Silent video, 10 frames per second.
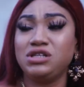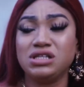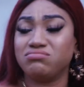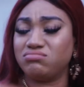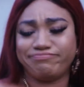I
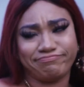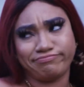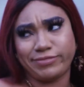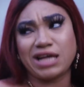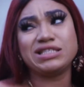mean,
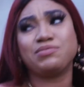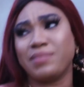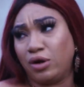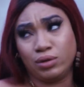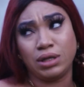
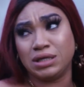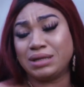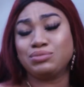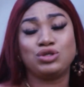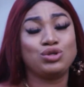accept my
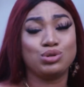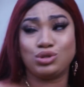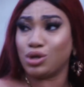condolence. I'm so